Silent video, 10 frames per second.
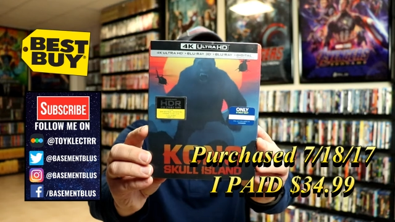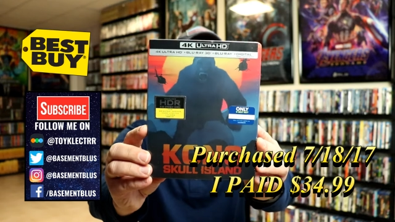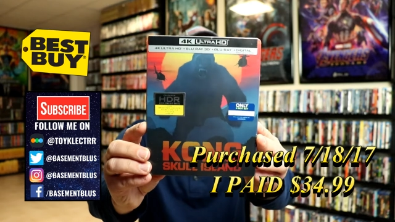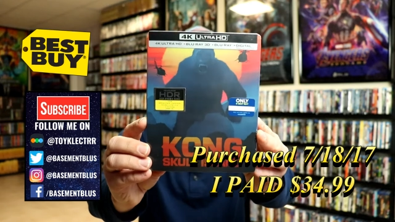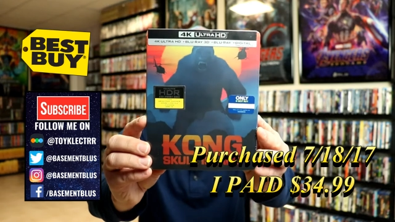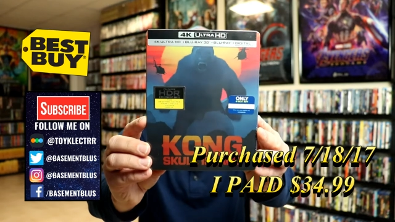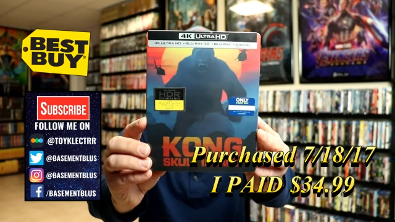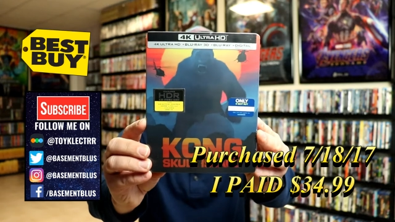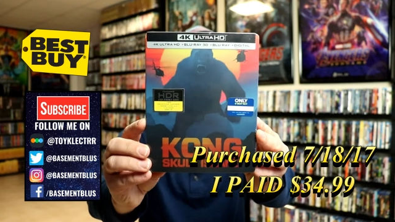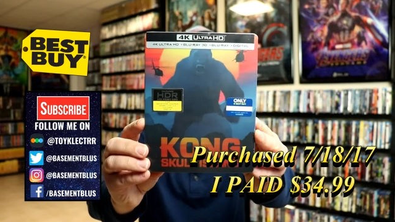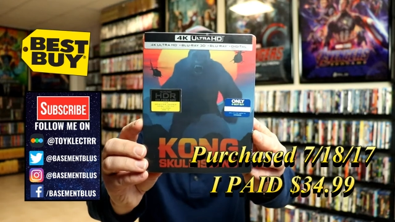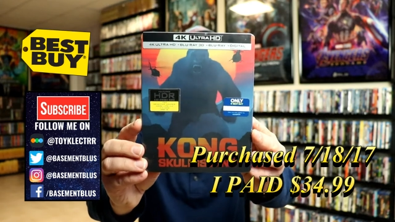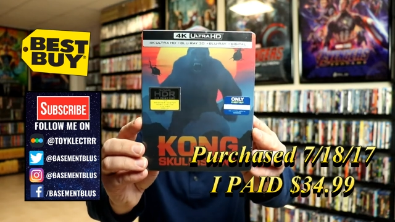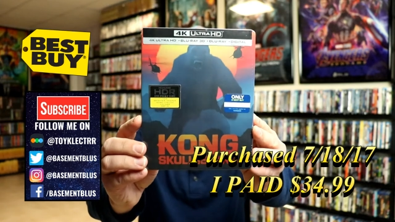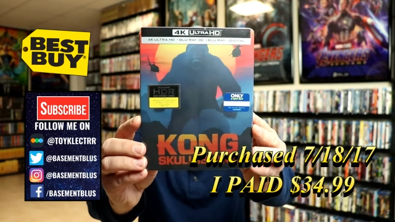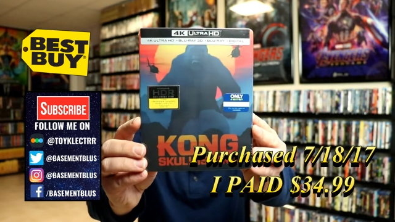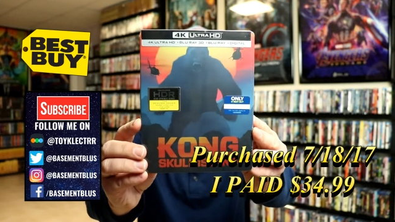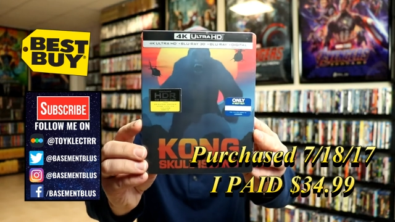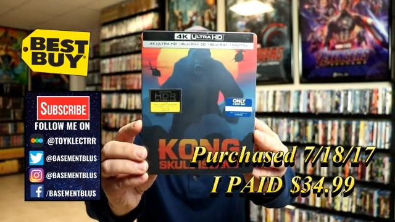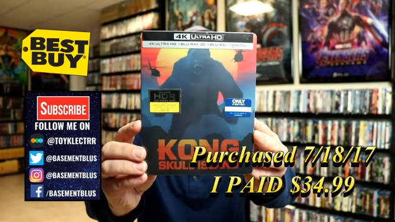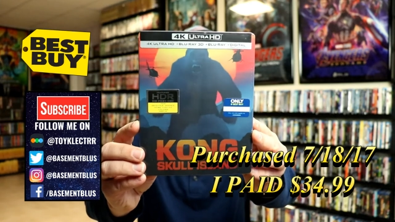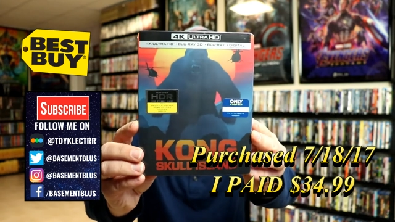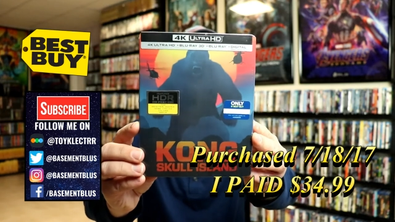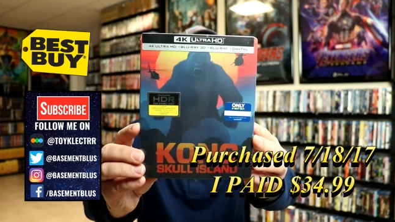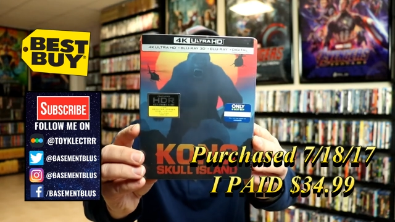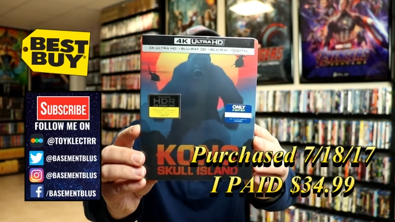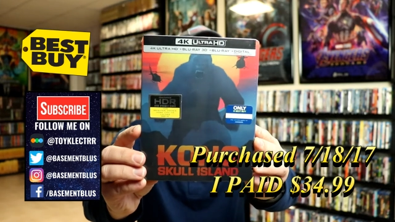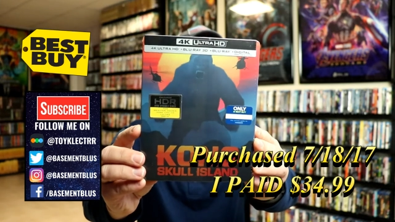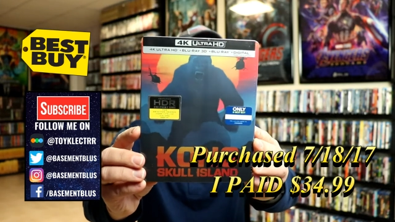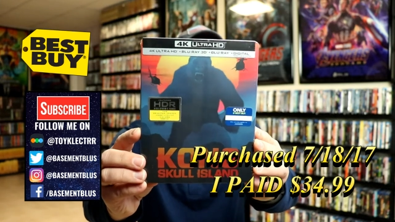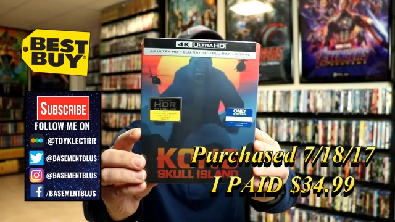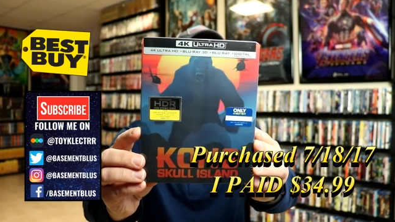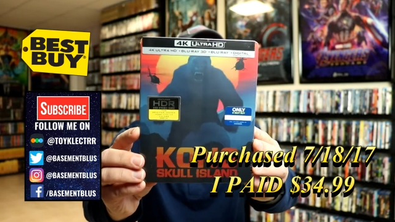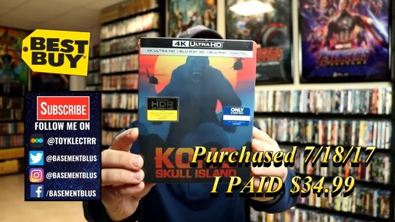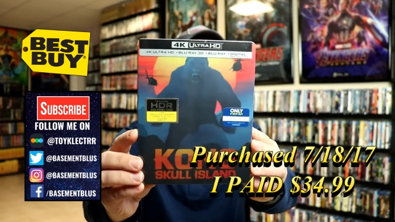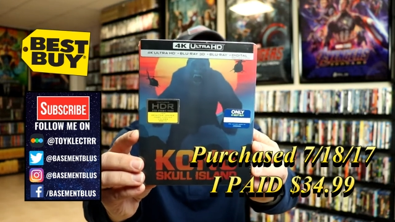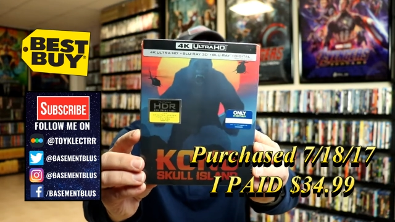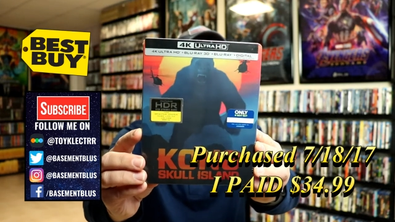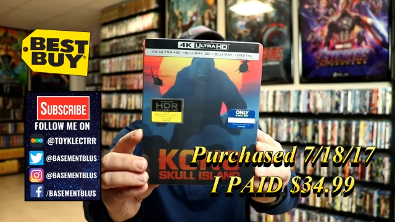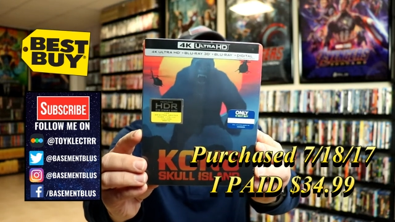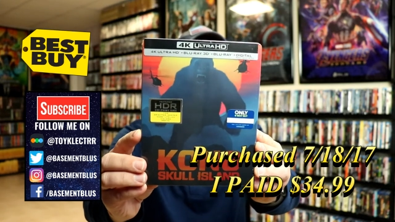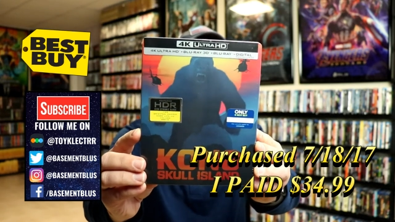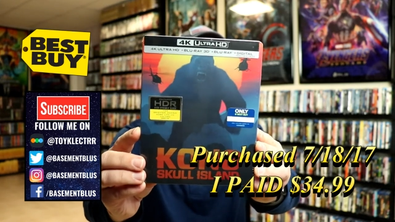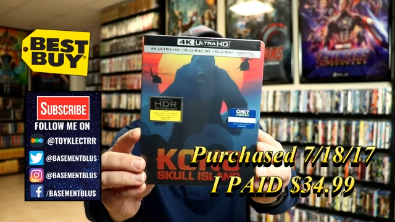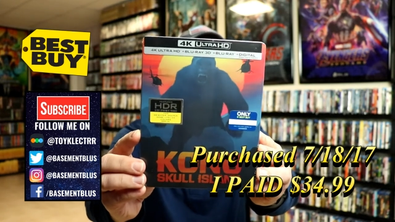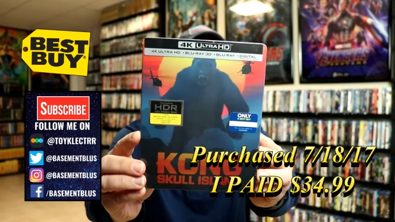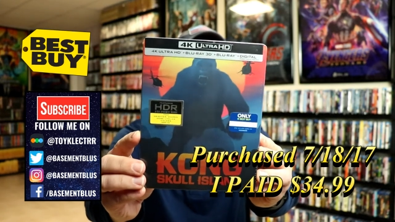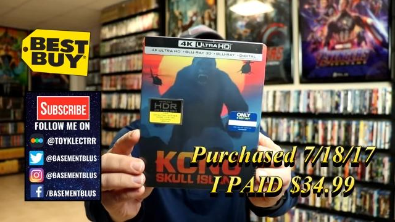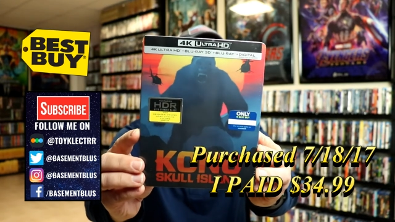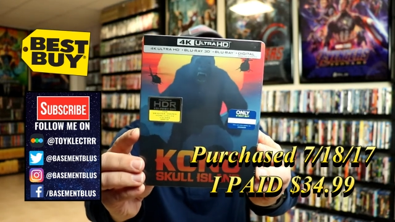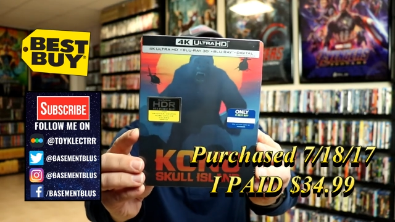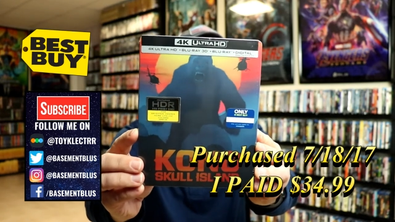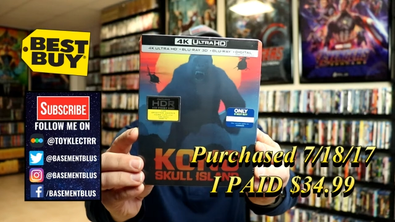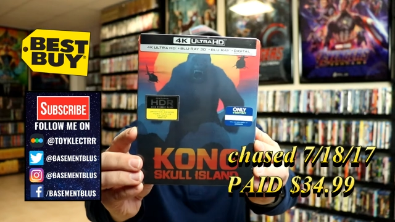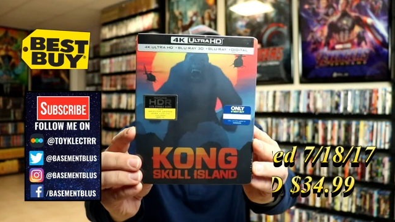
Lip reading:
(no speaker visible)